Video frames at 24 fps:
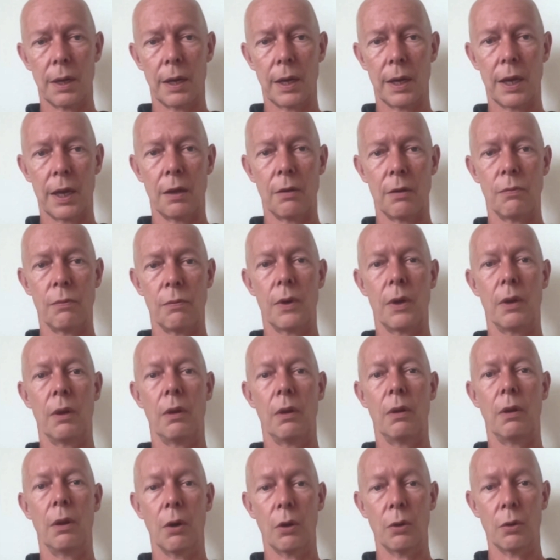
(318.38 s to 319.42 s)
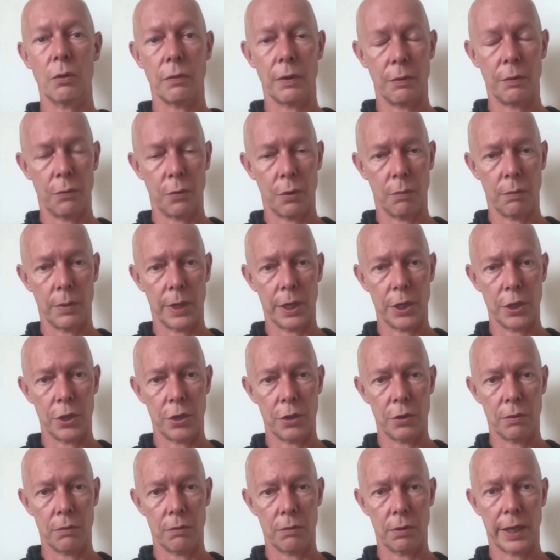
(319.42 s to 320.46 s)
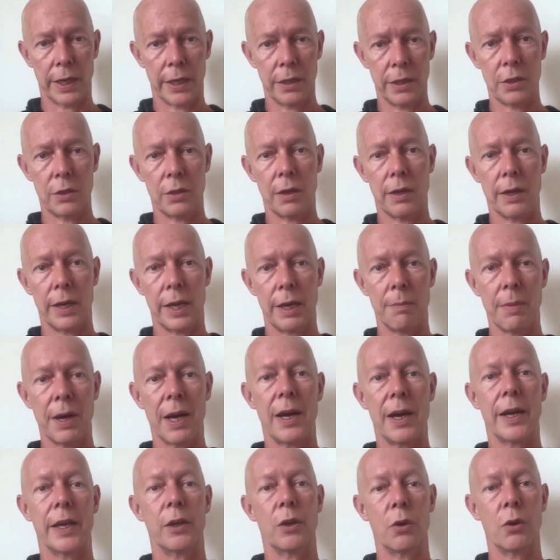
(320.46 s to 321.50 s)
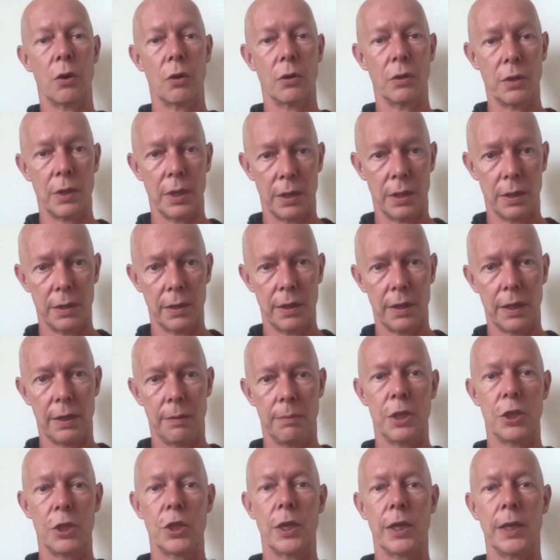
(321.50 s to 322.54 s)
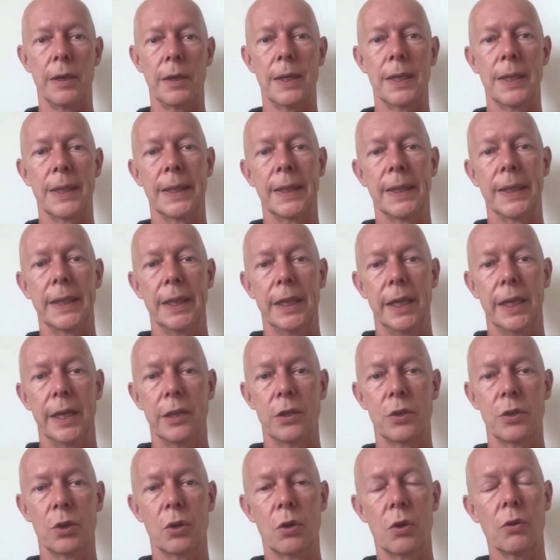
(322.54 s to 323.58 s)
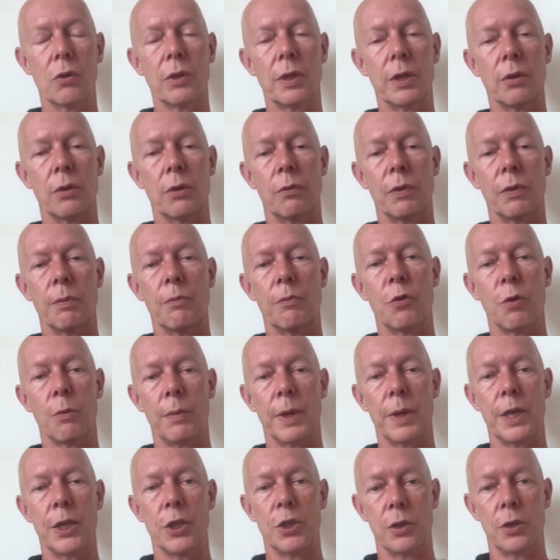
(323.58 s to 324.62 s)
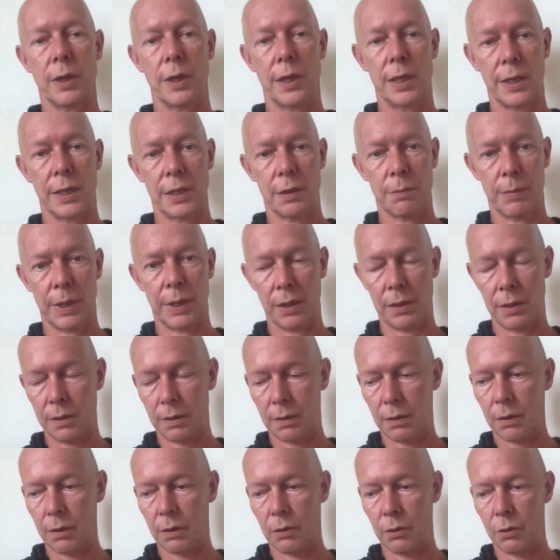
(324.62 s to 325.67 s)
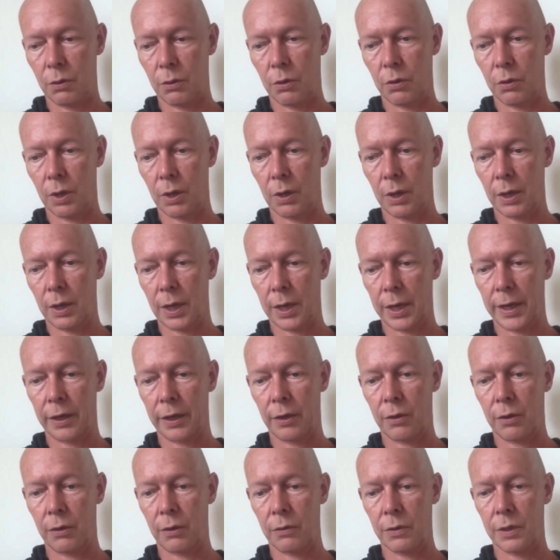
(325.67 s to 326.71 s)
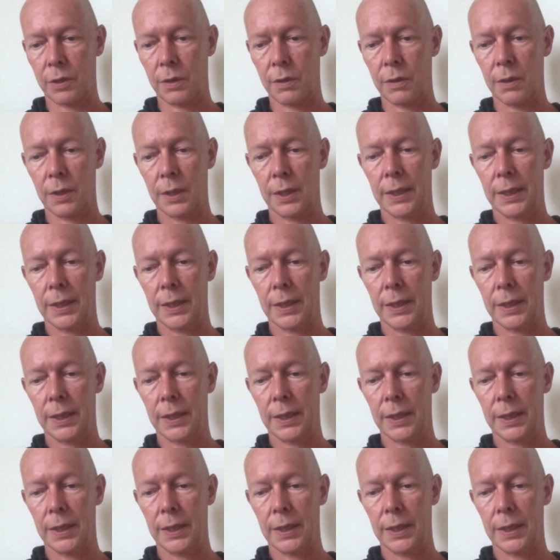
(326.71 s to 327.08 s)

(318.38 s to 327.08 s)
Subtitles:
have a lot of information, hence the name high content imaging. It's the content of information that is meant under the high content,